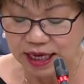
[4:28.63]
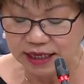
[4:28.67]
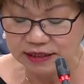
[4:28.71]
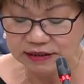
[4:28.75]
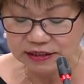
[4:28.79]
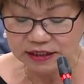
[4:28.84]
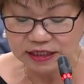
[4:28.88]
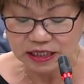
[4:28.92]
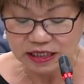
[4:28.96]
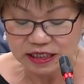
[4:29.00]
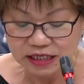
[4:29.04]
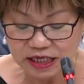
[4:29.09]

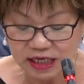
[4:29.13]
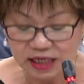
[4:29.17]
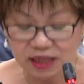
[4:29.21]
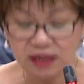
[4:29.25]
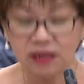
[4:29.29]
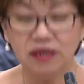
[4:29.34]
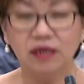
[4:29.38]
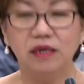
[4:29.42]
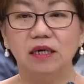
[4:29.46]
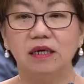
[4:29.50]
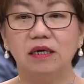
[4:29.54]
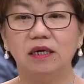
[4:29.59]
Hence the need,
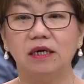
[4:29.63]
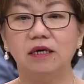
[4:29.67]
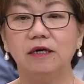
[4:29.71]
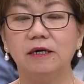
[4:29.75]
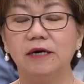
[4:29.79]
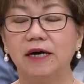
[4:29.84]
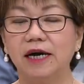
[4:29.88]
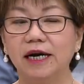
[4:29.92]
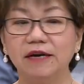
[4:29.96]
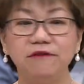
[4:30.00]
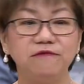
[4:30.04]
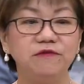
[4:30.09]

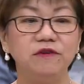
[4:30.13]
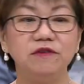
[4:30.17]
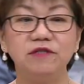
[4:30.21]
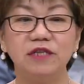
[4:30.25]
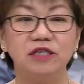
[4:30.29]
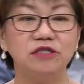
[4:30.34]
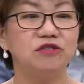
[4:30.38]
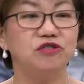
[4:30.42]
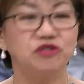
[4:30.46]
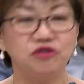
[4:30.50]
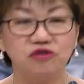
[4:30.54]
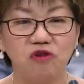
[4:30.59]
I feel
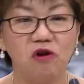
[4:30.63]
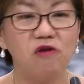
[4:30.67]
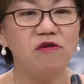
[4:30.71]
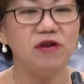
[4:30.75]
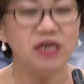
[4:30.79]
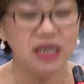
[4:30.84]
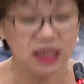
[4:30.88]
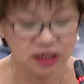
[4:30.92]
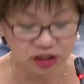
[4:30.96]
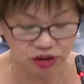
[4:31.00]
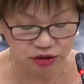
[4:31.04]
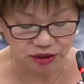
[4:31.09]
there's a
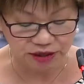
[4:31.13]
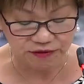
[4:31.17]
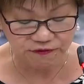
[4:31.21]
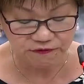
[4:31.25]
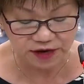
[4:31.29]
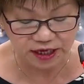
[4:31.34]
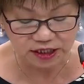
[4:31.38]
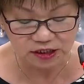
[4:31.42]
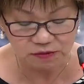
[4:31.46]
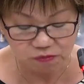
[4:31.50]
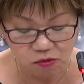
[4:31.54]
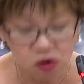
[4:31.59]
strong need to
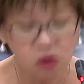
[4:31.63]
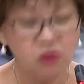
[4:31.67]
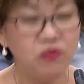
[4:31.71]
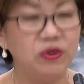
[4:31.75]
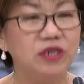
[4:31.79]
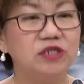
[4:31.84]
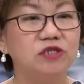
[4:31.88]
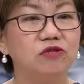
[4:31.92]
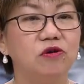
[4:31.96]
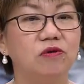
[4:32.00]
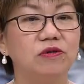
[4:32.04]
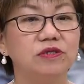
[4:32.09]
invest more
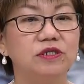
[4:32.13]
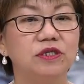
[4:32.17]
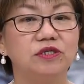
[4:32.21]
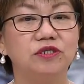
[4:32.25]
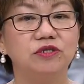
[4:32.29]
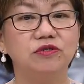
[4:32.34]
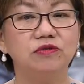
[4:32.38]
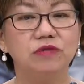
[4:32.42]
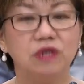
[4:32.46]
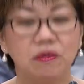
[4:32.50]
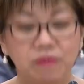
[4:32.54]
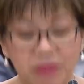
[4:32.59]

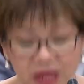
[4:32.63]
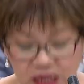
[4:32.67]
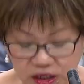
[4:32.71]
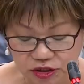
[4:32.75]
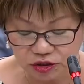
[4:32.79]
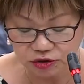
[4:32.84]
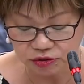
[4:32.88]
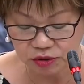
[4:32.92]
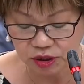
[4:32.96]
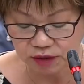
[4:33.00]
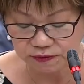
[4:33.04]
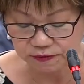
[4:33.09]
resources to the
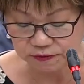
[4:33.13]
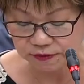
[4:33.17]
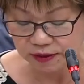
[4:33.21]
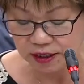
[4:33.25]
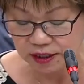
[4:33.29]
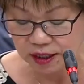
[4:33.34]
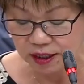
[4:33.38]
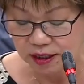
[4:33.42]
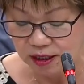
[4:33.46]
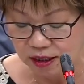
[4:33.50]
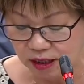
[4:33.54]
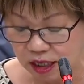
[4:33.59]
Ministry of,
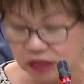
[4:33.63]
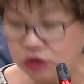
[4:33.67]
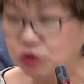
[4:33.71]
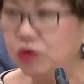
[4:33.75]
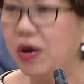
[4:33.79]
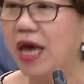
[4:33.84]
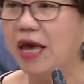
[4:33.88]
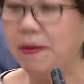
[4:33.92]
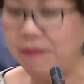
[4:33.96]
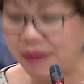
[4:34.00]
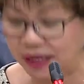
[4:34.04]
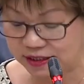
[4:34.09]

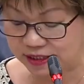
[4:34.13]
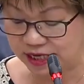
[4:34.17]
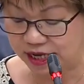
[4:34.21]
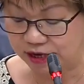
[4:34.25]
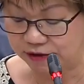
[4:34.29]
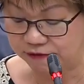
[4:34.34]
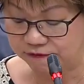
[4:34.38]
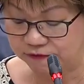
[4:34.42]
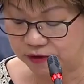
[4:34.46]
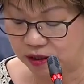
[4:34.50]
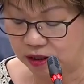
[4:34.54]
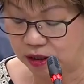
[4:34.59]
to
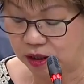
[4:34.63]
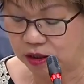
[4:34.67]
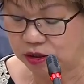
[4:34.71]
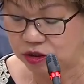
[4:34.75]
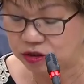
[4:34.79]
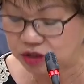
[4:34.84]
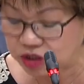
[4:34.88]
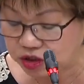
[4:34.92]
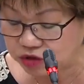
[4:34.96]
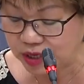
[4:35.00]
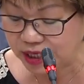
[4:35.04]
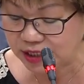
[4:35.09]
MSF,
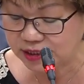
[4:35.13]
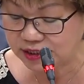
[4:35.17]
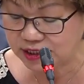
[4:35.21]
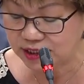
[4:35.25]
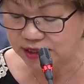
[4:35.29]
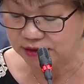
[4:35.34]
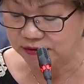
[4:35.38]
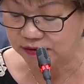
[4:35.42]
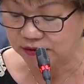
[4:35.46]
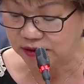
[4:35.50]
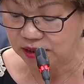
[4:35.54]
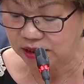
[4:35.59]
to
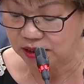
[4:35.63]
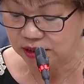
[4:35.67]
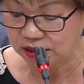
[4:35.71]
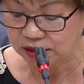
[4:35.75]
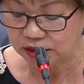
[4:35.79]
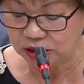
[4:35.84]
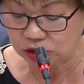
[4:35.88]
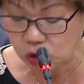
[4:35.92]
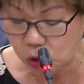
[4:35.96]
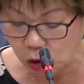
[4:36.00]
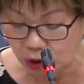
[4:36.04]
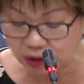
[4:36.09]
strengthen
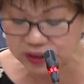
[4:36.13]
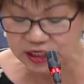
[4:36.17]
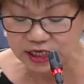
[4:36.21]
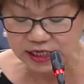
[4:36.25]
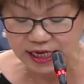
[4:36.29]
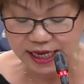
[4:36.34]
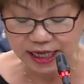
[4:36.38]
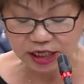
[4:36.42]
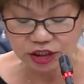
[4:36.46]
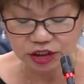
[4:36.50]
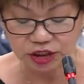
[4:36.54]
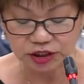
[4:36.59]
the
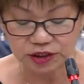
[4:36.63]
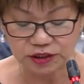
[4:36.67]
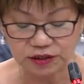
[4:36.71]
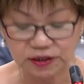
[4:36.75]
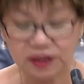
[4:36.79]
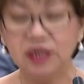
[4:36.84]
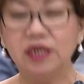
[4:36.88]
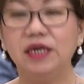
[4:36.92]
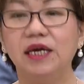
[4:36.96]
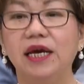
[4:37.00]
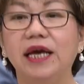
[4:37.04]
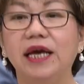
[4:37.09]
coordination